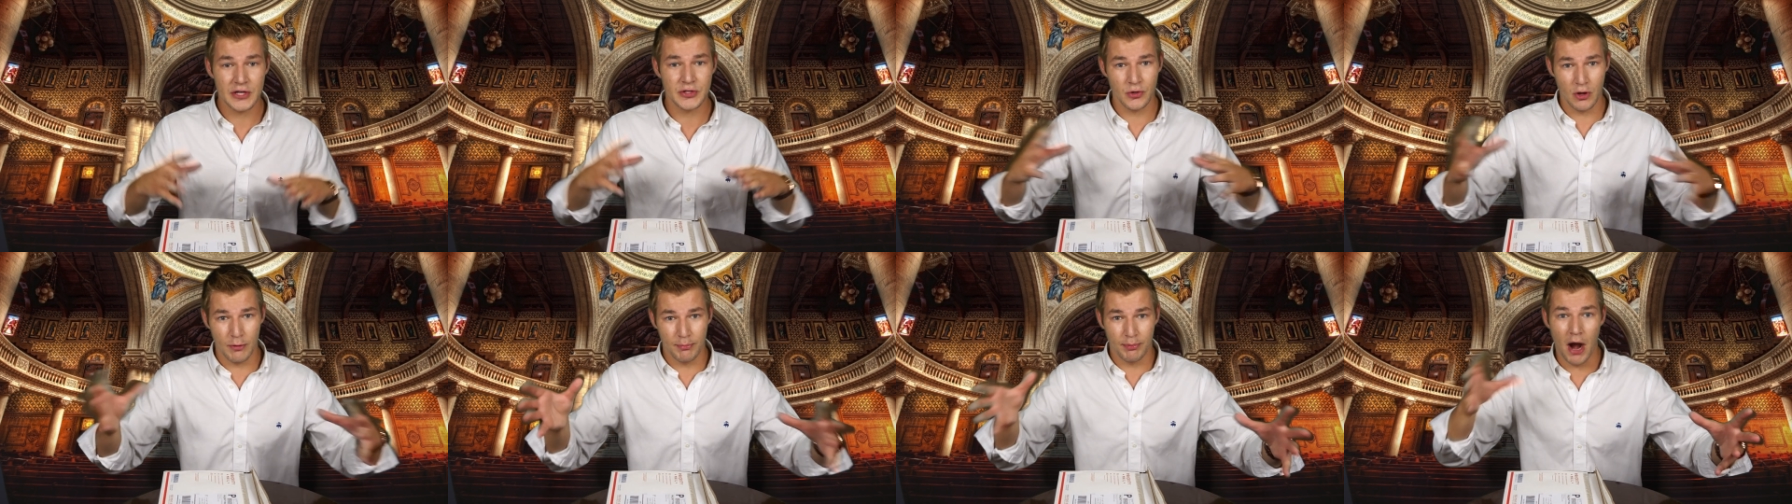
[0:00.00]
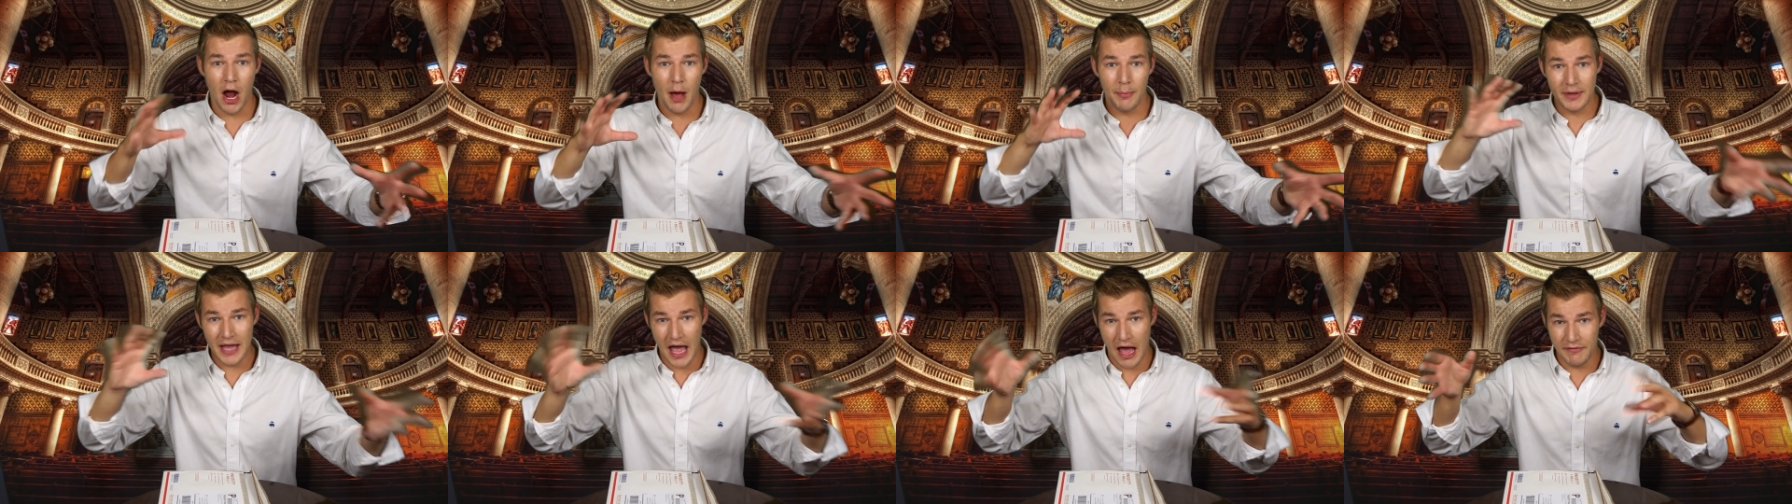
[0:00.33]
so I'll
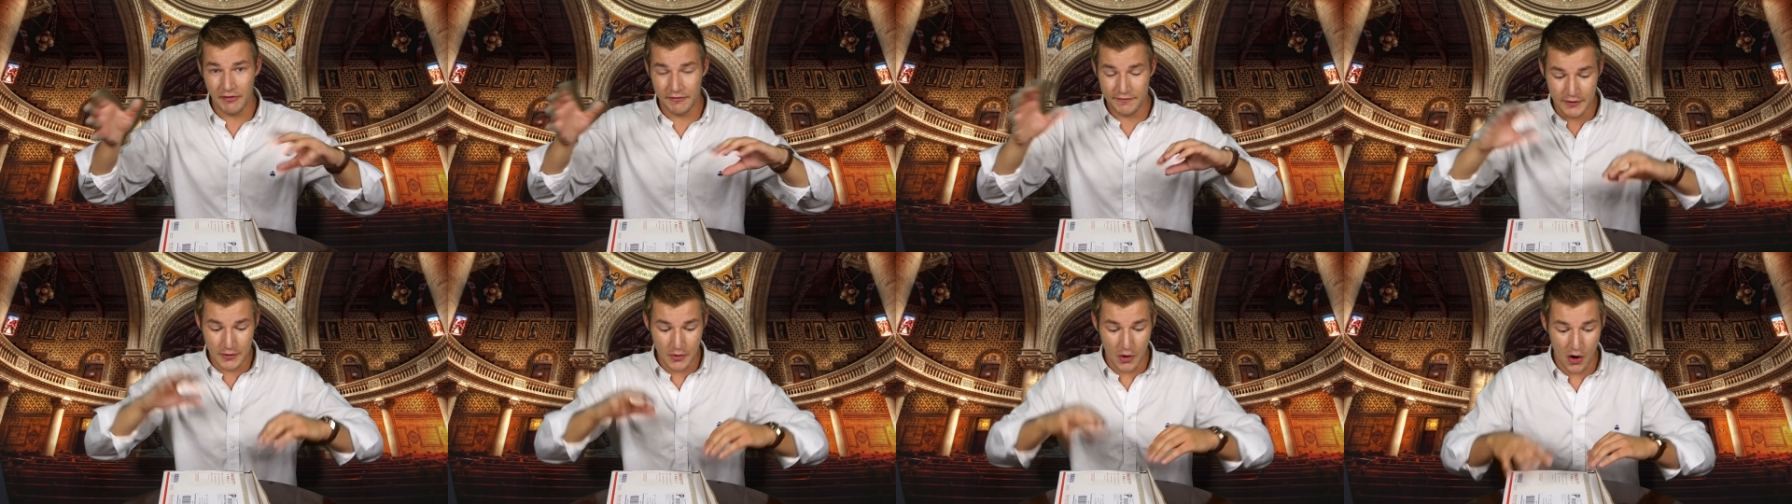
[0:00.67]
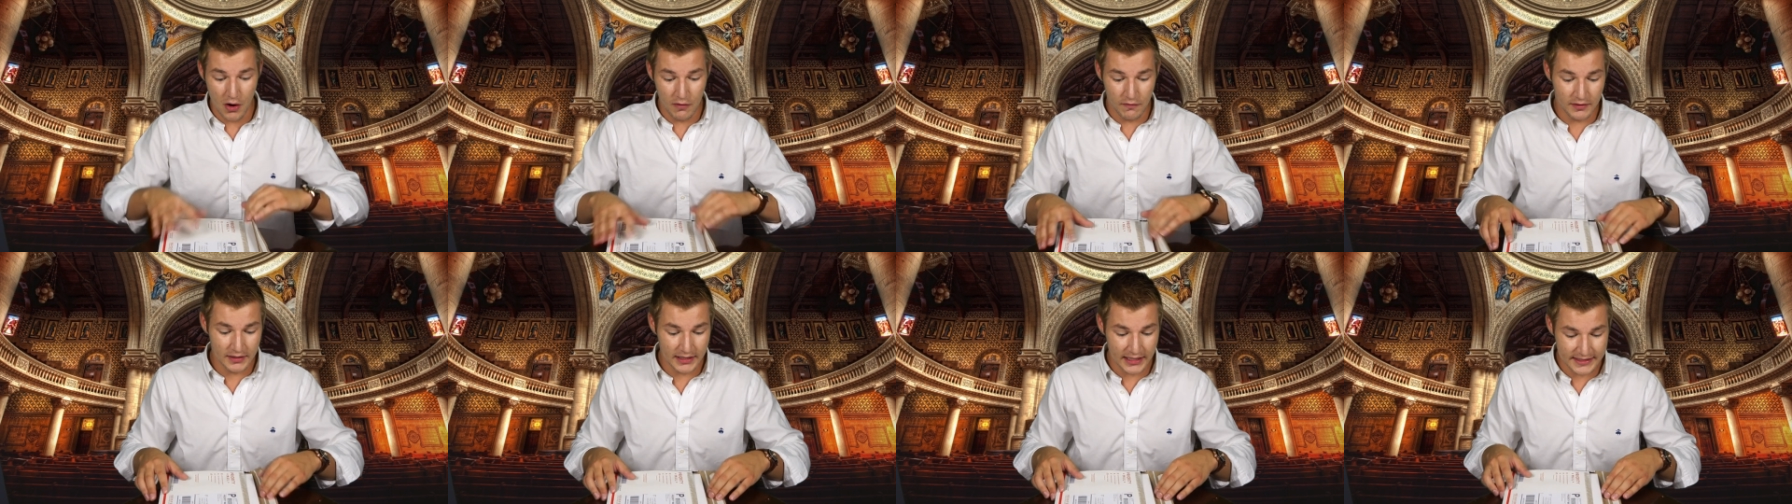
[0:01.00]
probably have a few
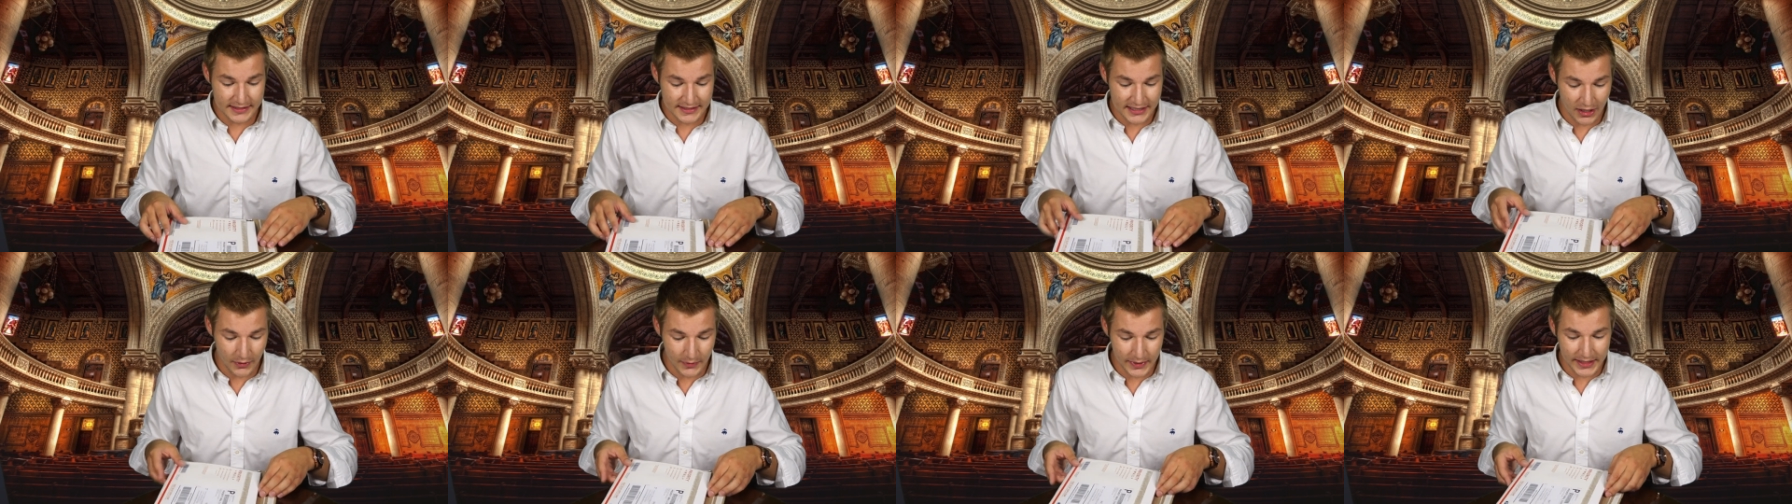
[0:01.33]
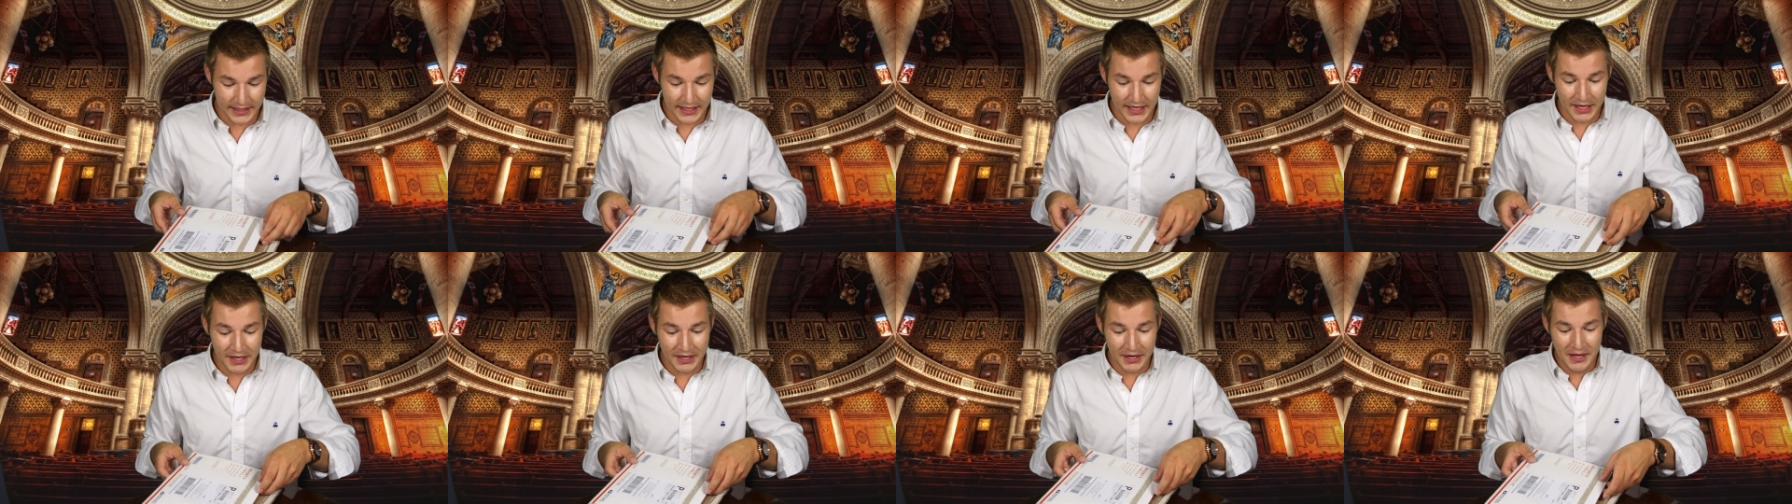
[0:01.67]
overlays going
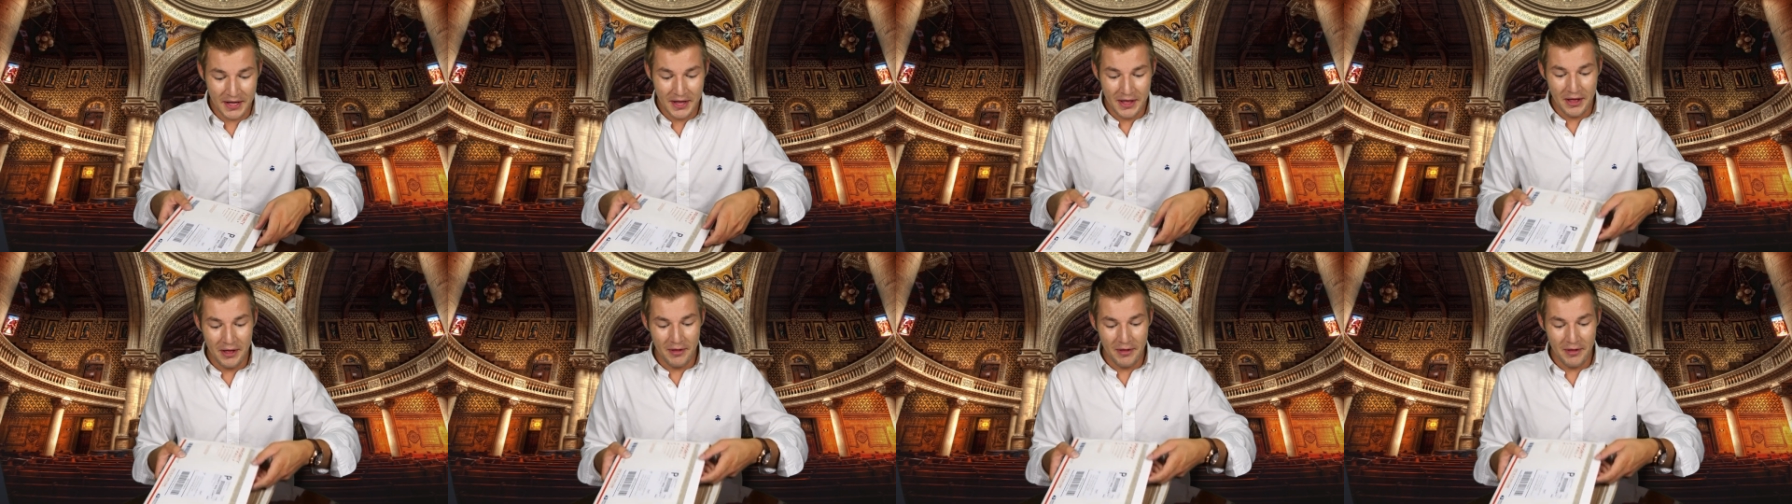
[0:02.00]
here,